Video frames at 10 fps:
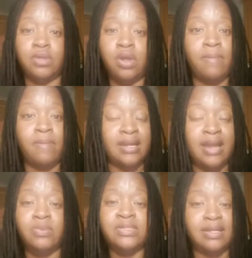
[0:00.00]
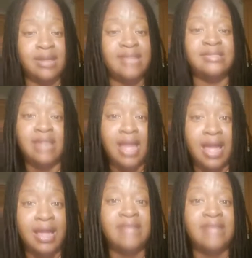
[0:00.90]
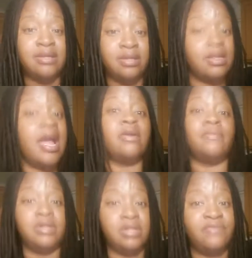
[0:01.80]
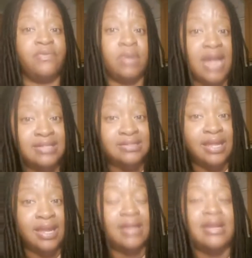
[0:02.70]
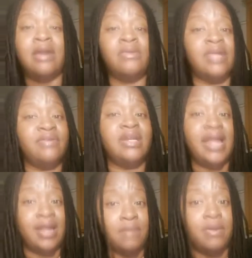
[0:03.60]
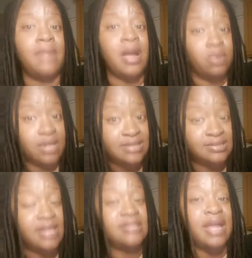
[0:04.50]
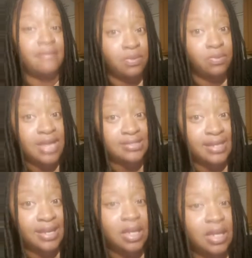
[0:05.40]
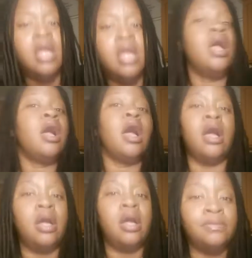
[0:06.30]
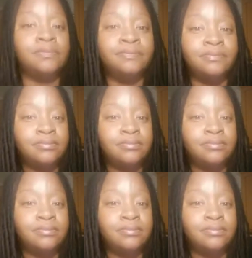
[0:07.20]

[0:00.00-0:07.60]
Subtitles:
nobody that was in that slide. I take accountability for what I said, and I don't give a damn about what I said because I meant what I said. Um,